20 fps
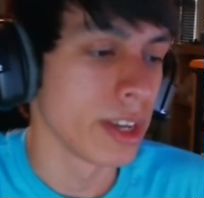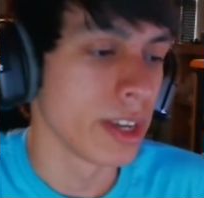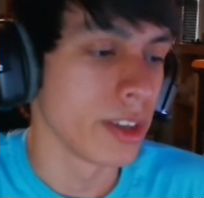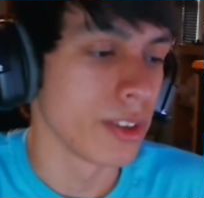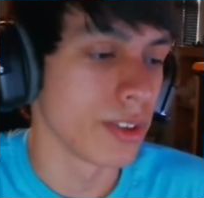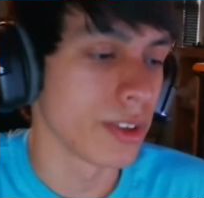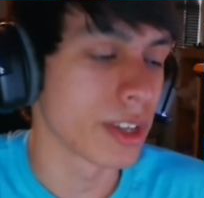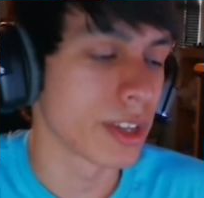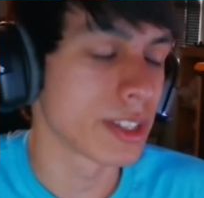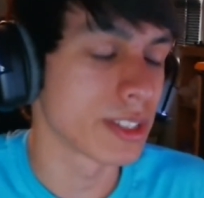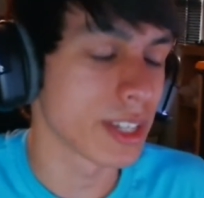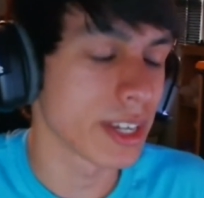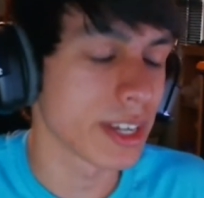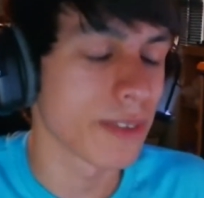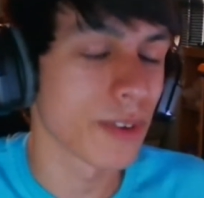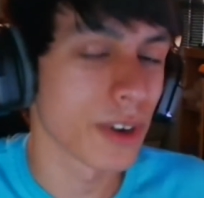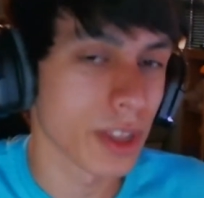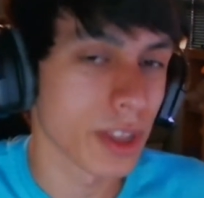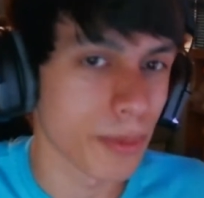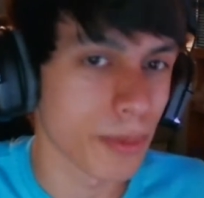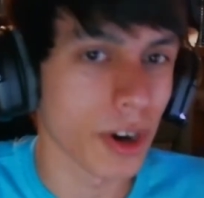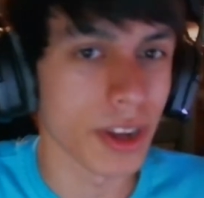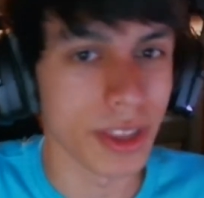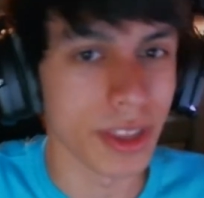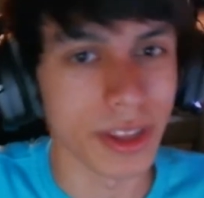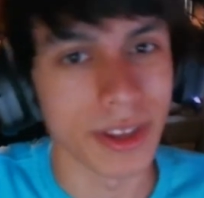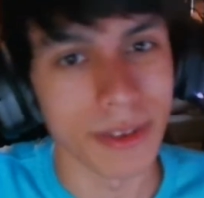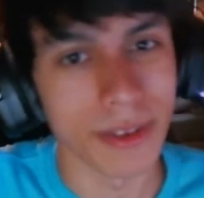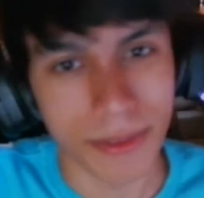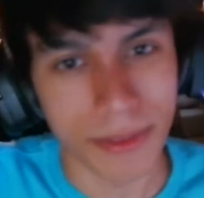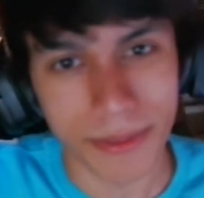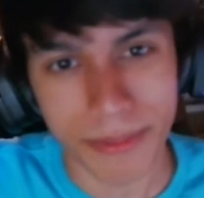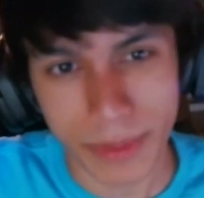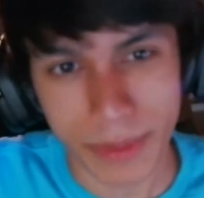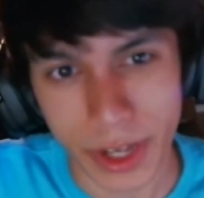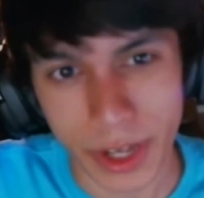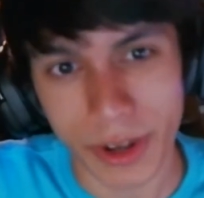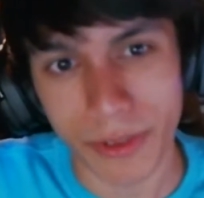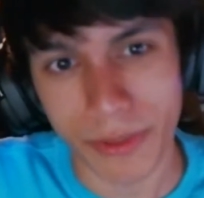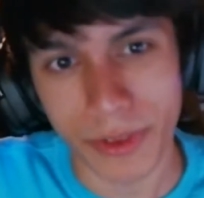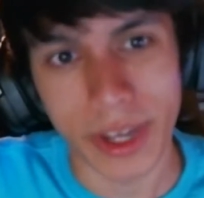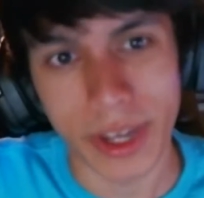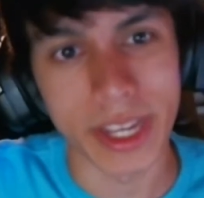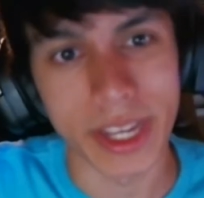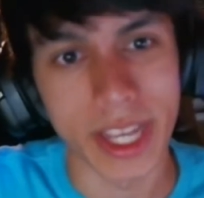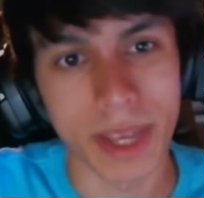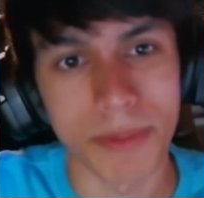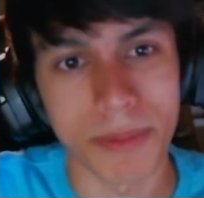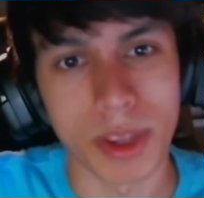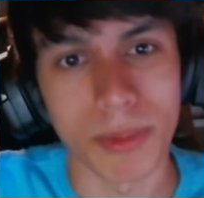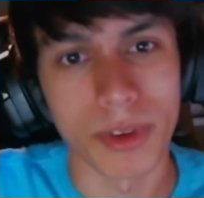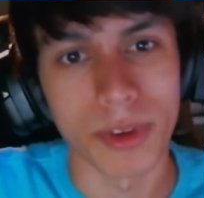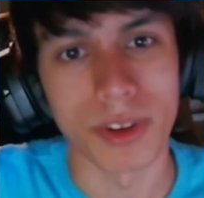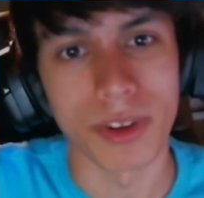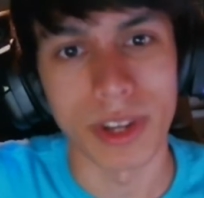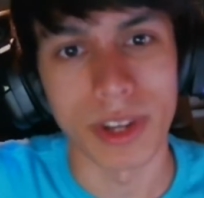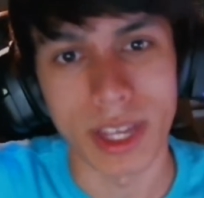you could say we're in part of the, you know, fighting game community.